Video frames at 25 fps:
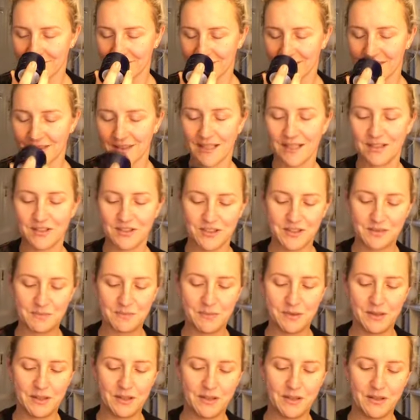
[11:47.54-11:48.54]
They're just
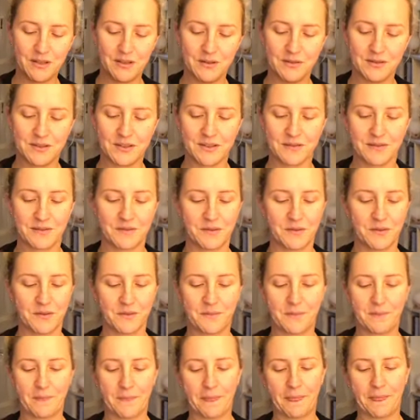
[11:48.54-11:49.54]
beautiful.
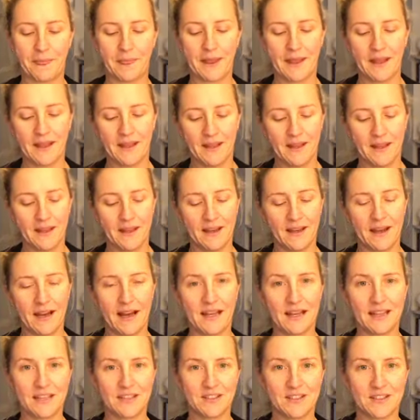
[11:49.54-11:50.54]

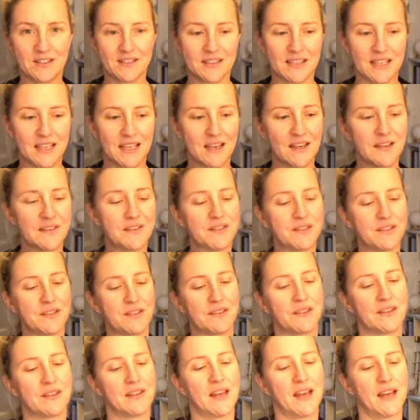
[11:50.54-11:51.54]
And it just gives you
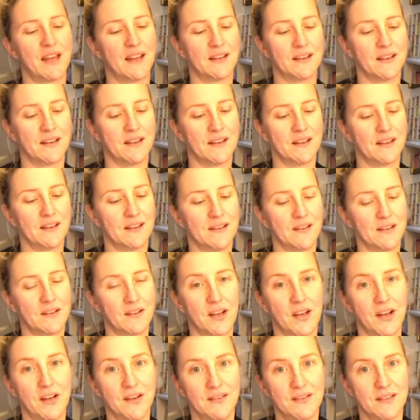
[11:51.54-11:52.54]
that not
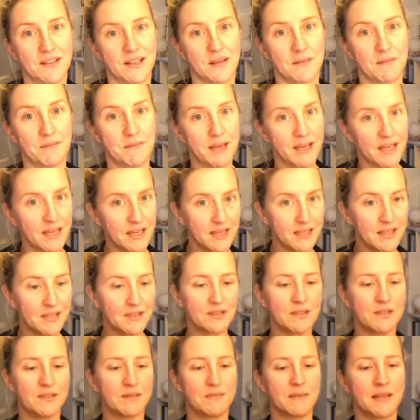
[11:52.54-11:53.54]
only
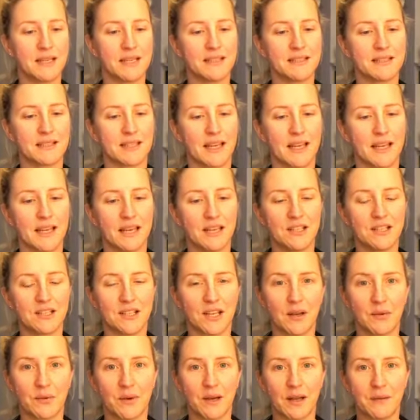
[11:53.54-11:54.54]
amazing
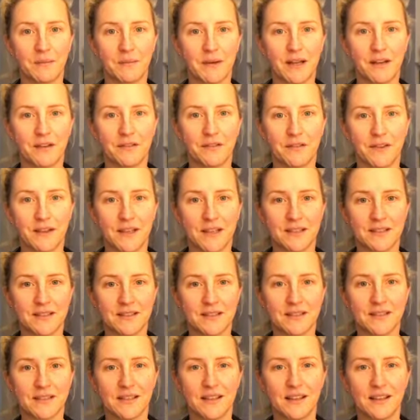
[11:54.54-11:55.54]
aging well benefits,